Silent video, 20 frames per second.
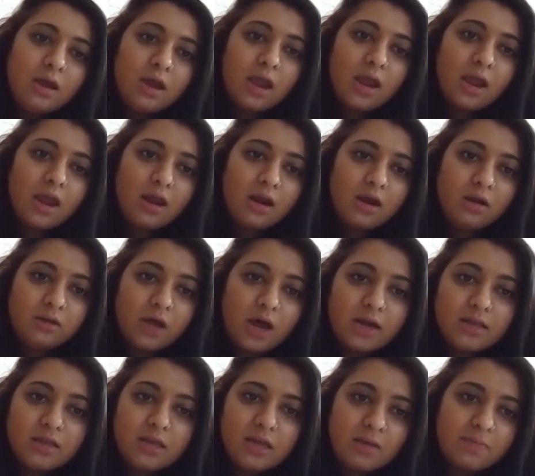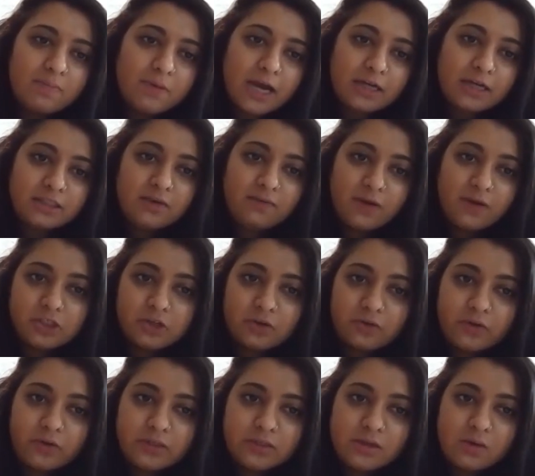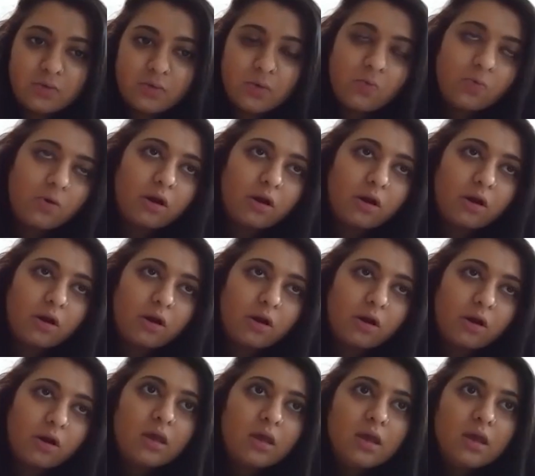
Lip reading: And a lot of the impact investor funds that we work with,